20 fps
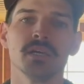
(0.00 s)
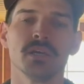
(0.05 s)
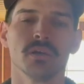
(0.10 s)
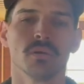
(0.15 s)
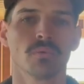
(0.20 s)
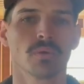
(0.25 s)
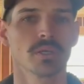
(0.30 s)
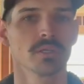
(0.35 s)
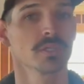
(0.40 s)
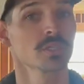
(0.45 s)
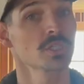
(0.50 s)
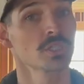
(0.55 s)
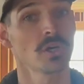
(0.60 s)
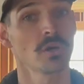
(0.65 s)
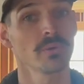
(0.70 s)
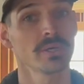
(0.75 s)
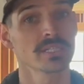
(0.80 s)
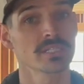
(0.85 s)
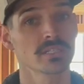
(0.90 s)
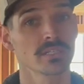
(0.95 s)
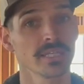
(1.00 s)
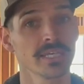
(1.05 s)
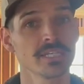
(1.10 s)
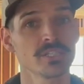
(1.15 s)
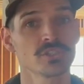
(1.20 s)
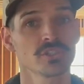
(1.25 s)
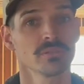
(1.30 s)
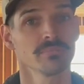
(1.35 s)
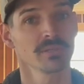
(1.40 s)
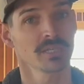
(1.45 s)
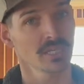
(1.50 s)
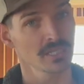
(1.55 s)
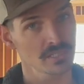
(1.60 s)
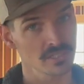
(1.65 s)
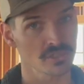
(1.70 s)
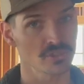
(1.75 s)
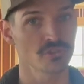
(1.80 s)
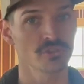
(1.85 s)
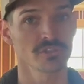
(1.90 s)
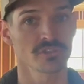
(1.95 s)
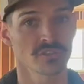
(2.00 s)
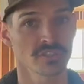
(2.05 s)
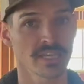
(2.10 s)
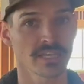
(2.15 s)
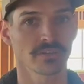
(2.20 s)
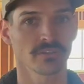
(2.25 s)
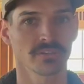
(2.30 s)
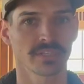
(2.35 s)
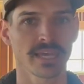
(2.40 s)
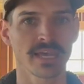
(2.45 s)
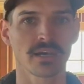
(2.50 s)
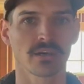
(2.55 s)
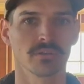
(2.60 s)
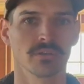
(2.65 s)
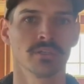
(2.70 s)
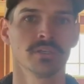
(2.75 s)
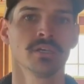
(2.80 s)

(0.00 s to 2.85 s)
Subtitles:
where there's no insulation because it's just settled down,